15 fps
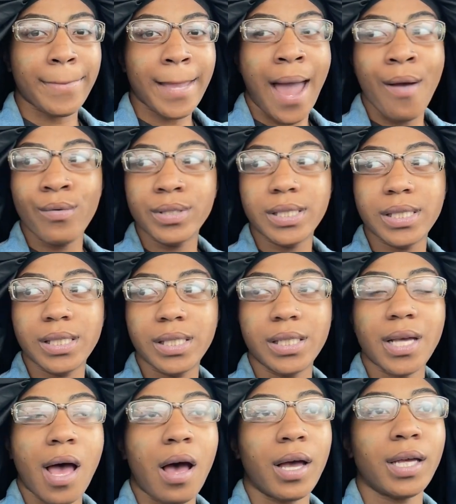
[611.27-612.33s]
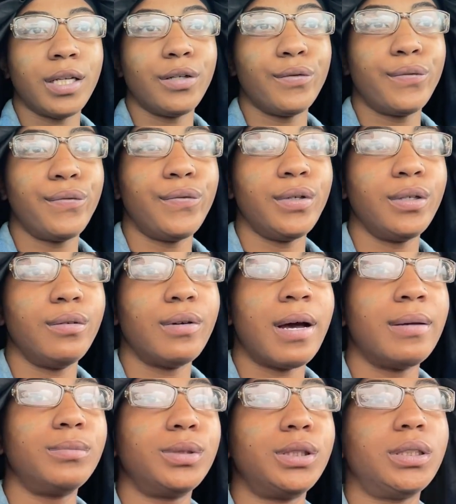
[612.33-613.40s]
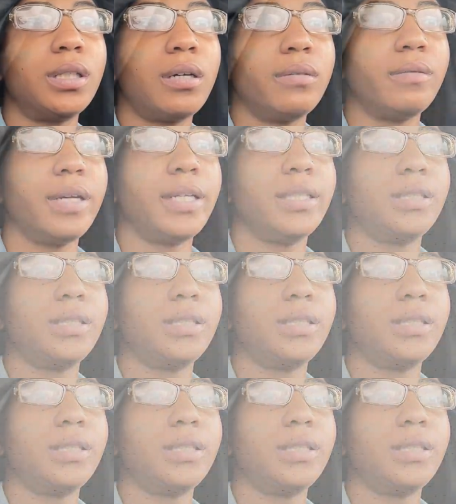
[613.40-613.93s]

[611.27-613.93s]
I will see y'all in a few. I'm so ready